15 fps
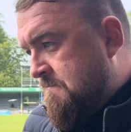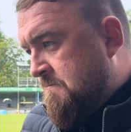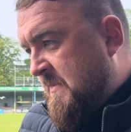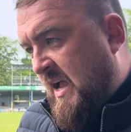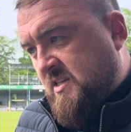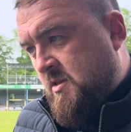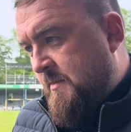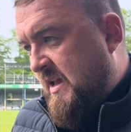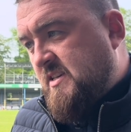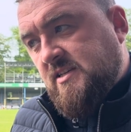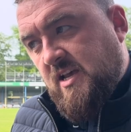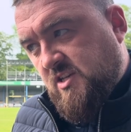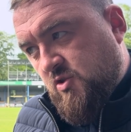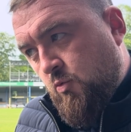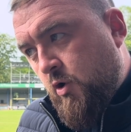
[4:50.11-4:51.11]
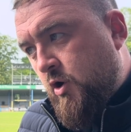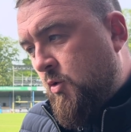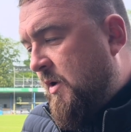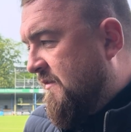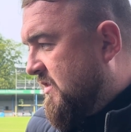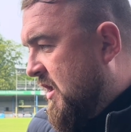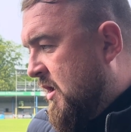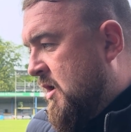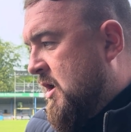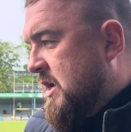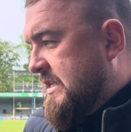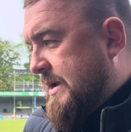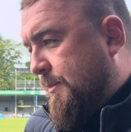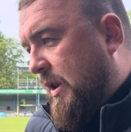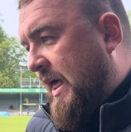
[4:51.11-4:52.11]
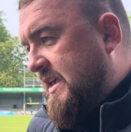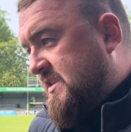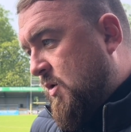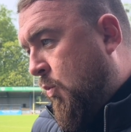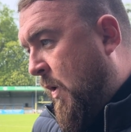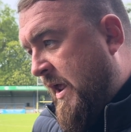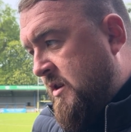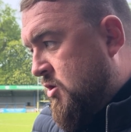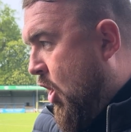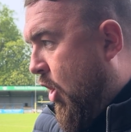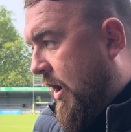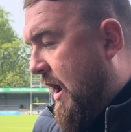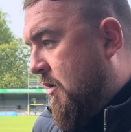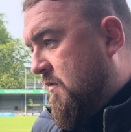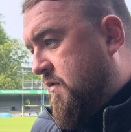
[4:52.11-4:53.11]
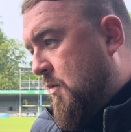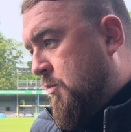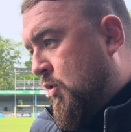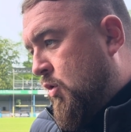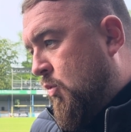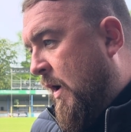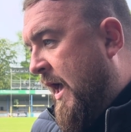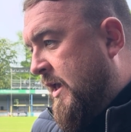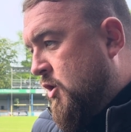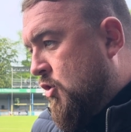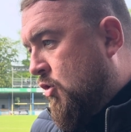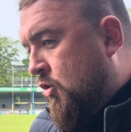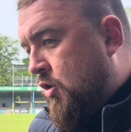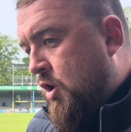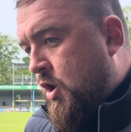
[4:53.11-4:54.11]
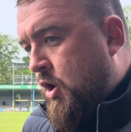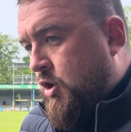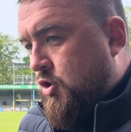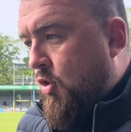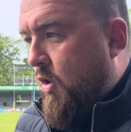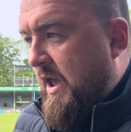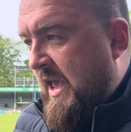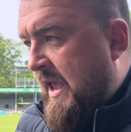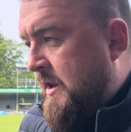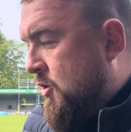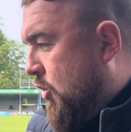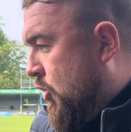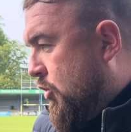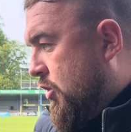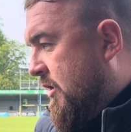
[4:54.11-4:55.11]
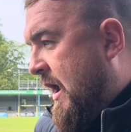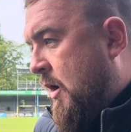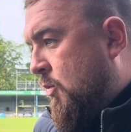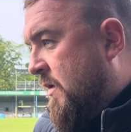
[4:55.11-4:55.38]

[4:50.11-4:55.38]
That's the message, that's the word. We have to play to win, knockout football where you're in or you're out.